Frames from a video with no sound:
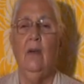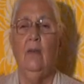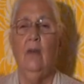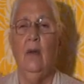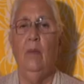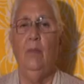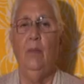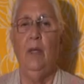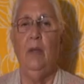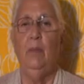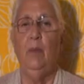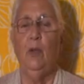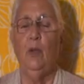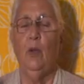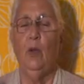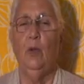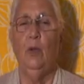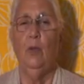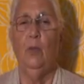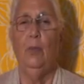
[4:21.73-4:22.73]
when people
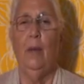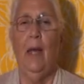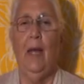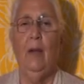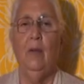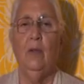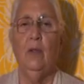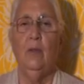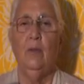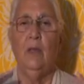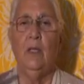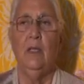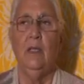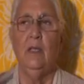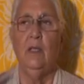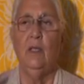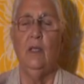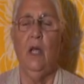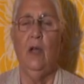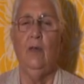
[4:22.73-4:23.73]
go to bathrooms and
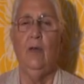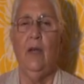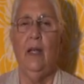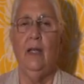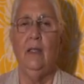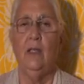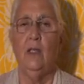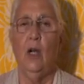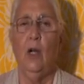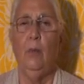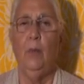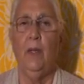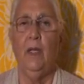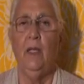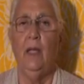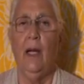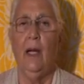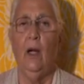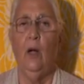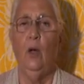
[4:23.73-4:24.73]
the stuff ends up
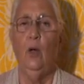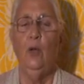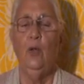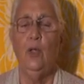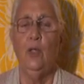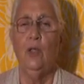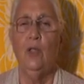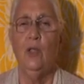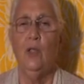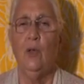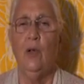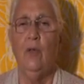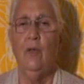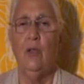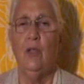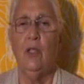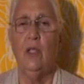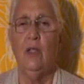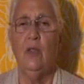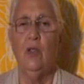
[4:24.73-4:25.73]
in our oceans,
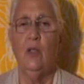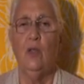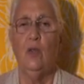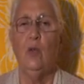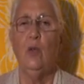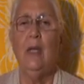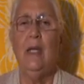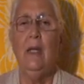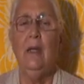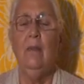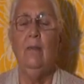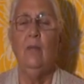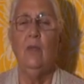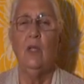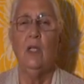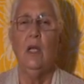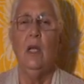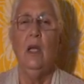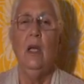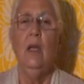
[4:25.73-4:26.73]
rivers and
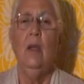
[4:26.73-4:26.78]
streams,